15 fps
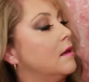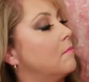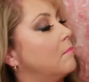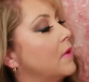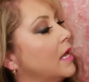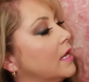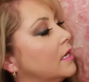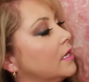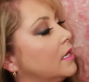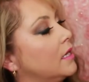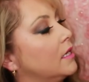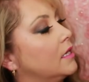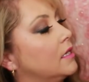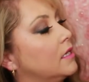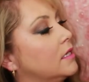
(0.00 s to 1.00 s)

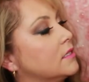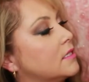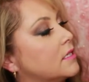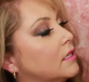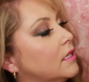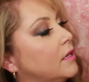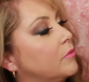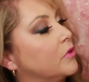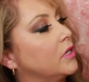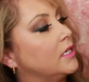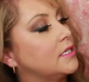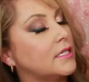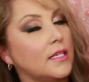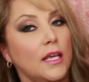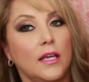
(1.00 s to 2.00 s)
Mannequin, Celebrity
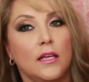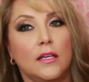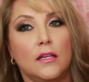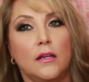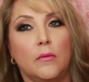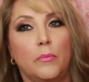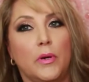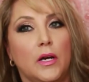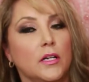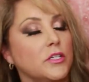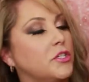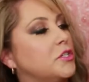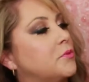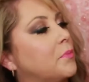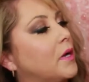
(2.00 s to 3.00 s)
Skin,
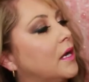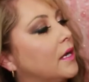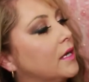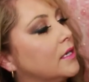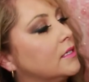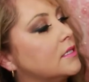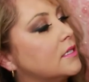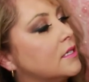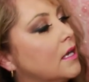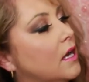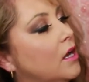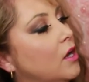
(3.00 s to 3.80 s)
Posh Spice,